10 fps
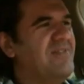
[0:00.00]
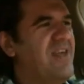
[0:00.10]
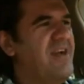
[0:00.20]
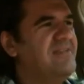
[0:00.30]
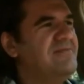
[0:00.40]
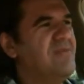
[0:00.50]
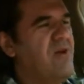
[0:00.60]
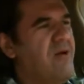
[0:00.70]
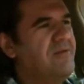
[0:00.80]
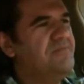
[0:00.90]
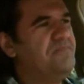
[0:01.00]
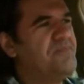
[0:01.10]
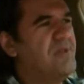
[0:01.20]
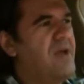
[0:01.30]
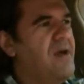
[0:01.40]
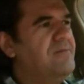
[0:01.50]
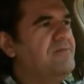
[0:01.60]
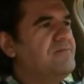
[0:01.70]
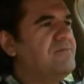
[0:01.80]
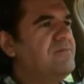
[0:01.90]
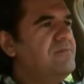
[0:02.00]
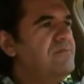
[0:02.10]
said something about the resources.